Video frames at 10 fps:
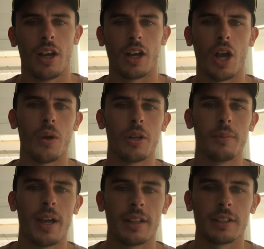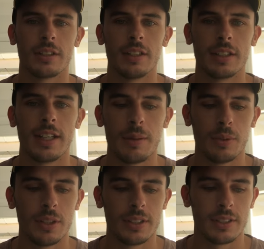I go on about the, the
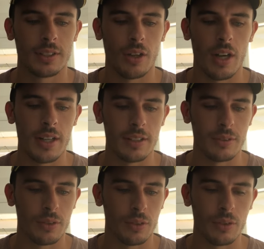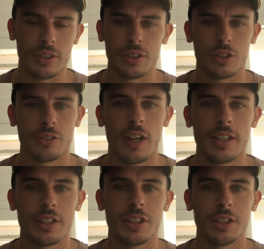Cowboys side and all the
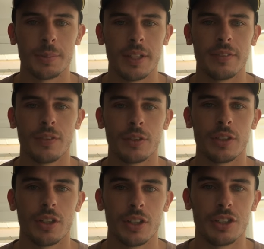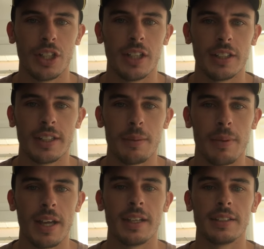great additions, but they've also got to gel and get
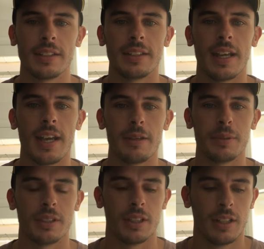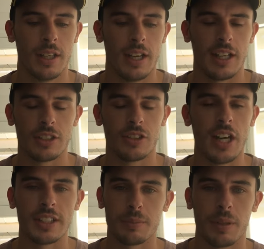back into the game. And as
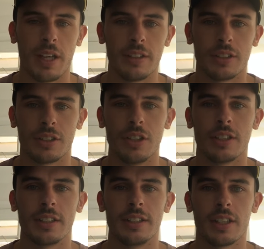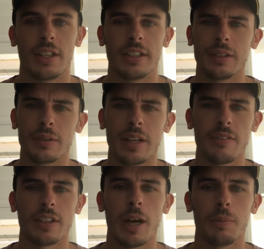great as a player as Thurston is, I think he'll
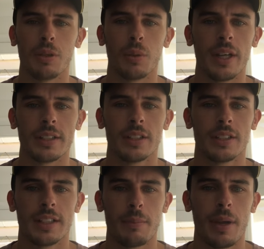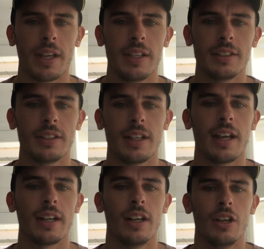have a couple of weeks just to get back into
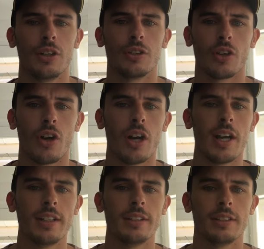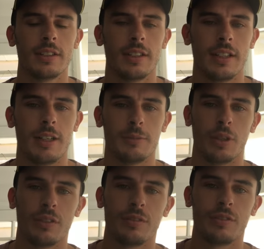that grind um,
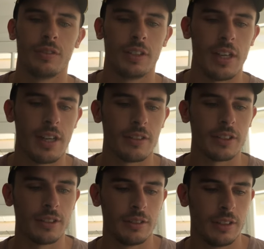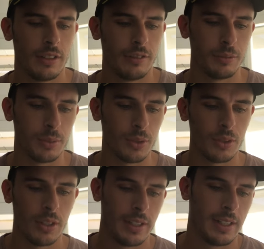of NRL football.